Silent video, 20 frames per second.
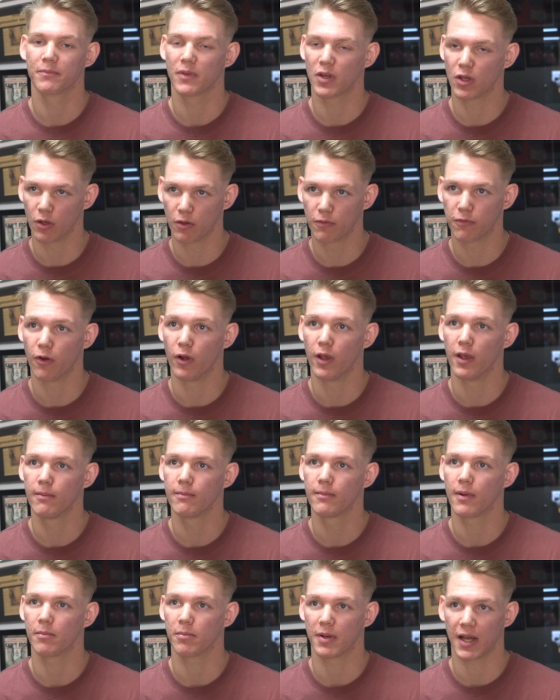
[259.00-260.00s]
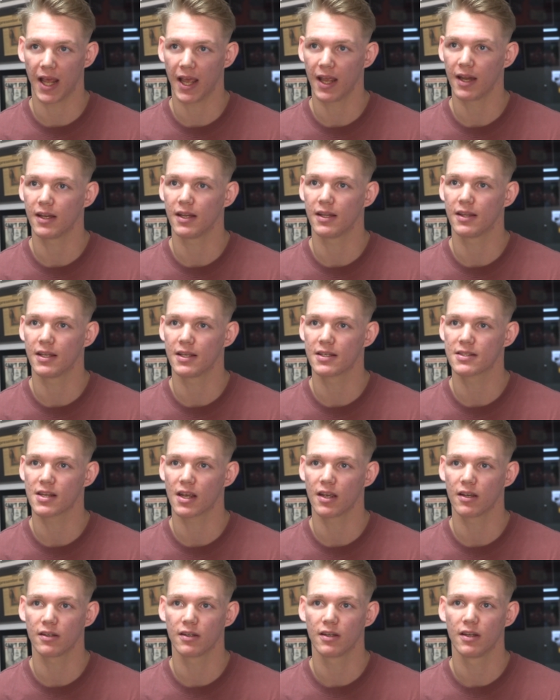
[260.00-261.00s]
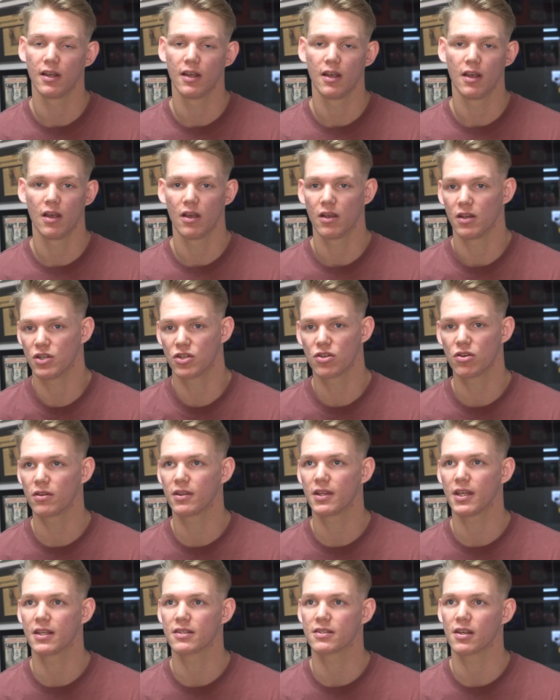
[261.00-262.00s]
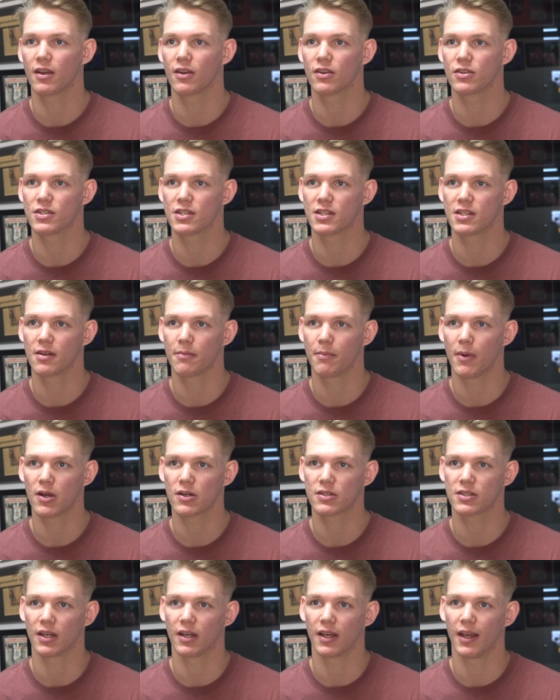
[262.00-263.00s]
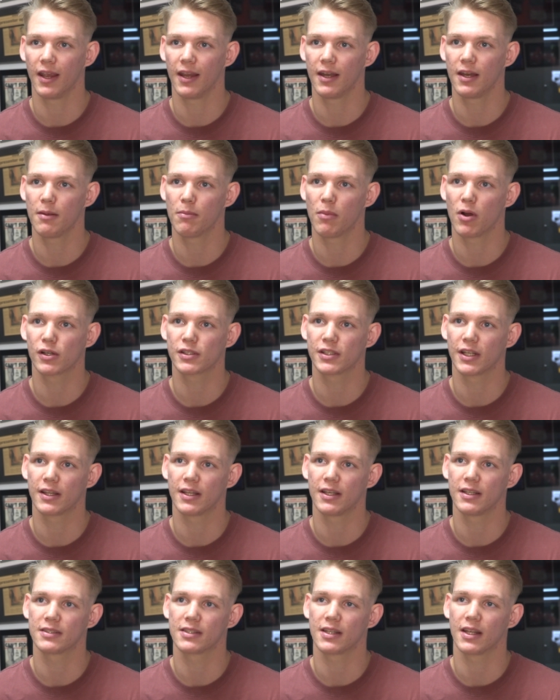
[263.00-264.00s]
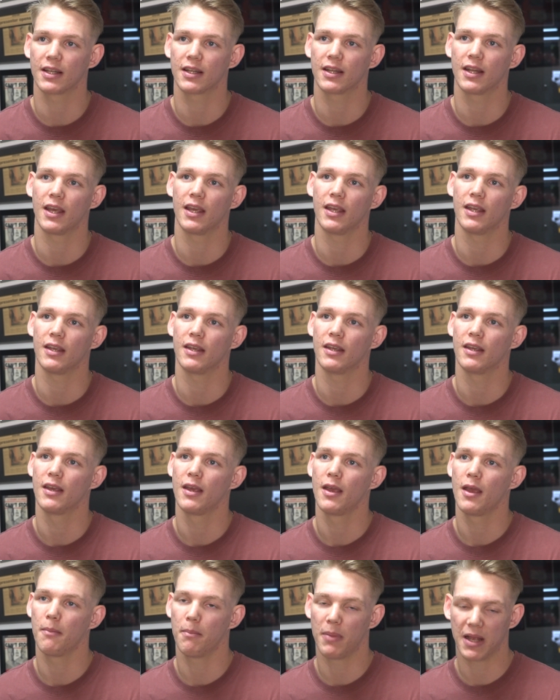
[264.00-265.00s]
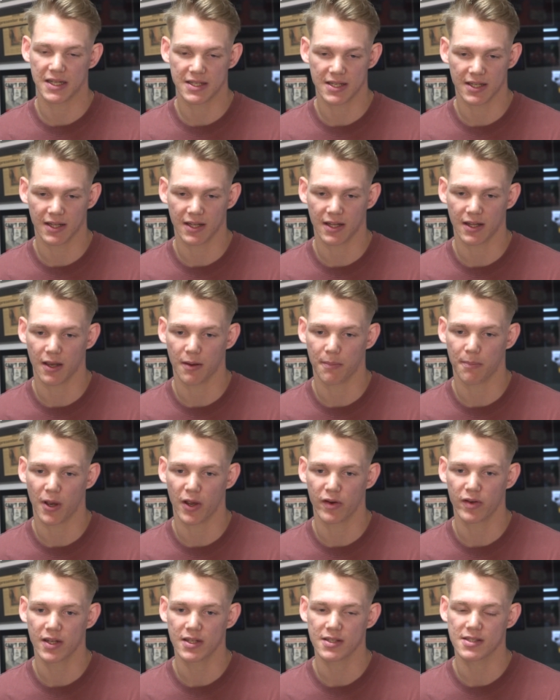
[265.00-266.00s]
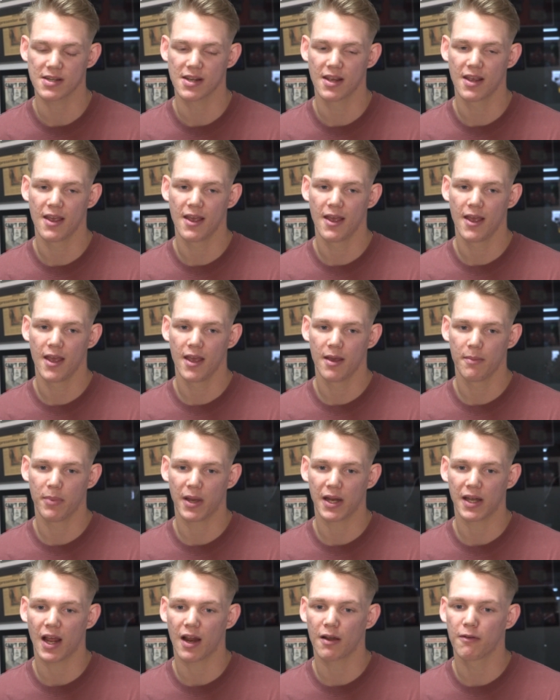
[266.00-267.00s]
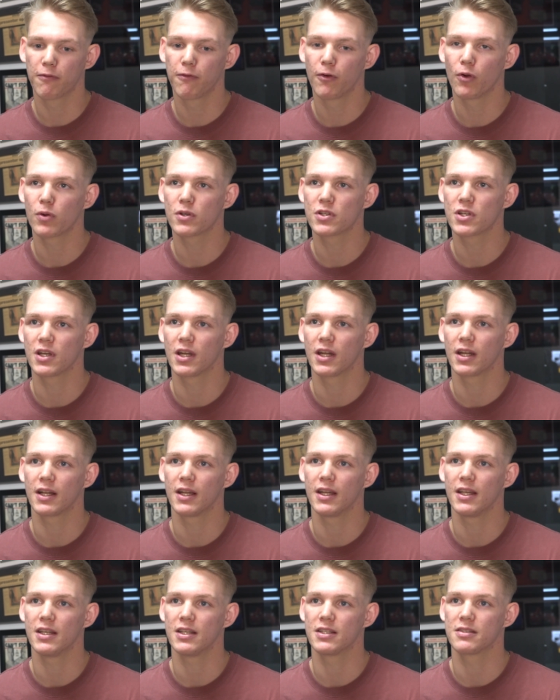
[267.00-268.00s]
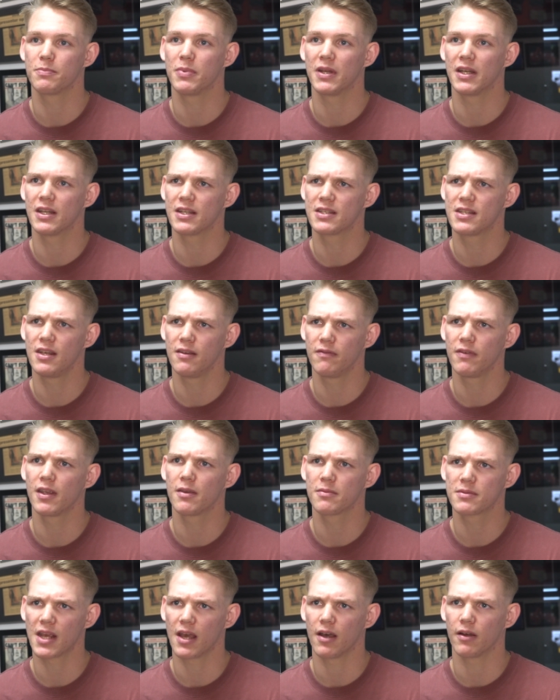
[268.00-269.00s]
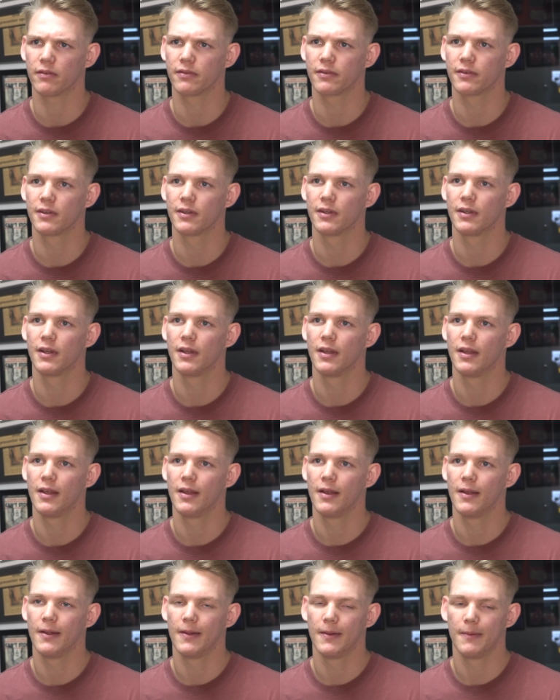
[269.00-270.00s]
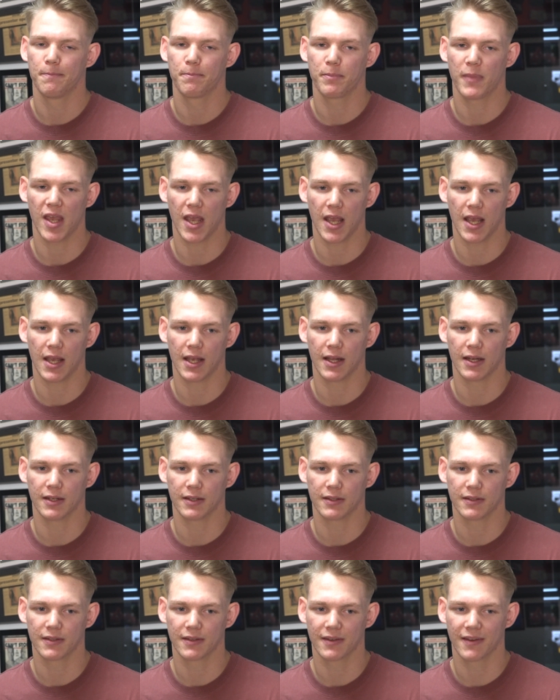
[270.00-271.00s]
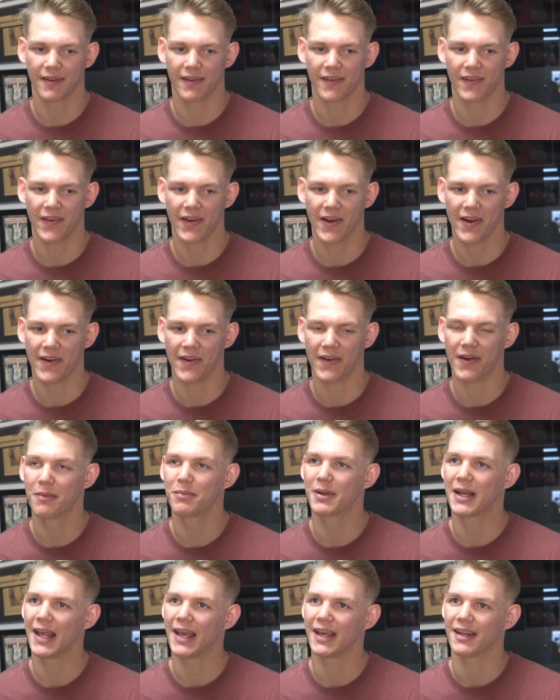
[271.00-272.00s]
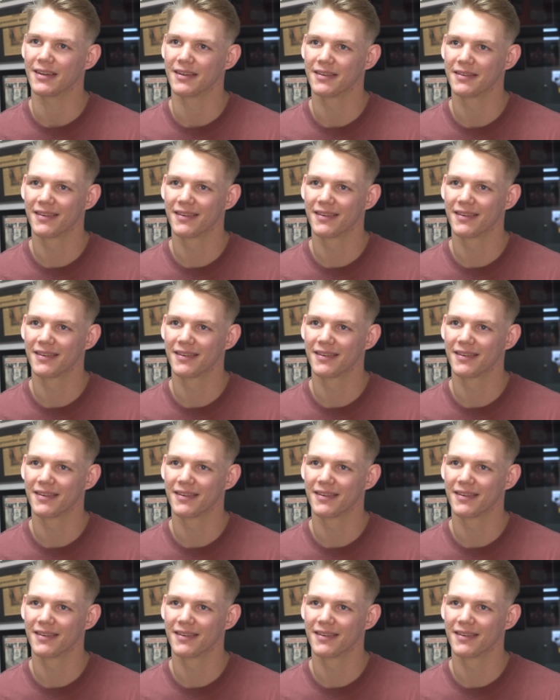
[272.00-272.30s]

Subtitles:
Good for him. I'm glad he thinks so. He should think so because he's a boxer. Any boxer thinks that they're better than their opponent, but unfortunately he's been deceiving himself. And I'm glad.